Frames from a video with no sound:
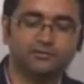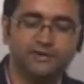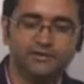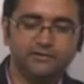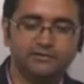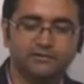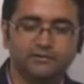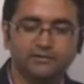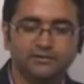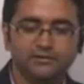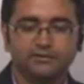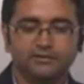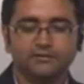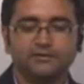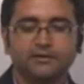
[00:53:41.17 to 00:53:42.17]
Right?
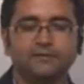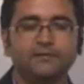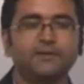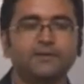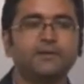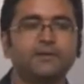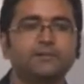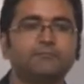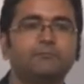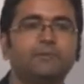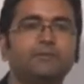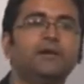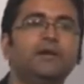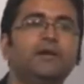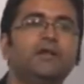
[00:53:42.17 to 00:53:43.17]
Then there are
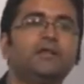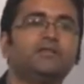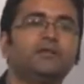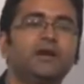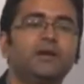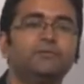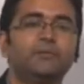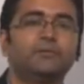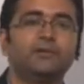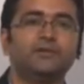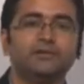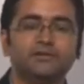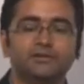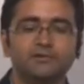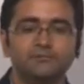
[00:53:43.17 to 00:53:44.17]
memoryless and
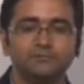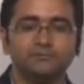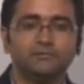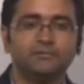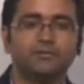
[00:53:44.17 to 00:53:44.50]
memory systems.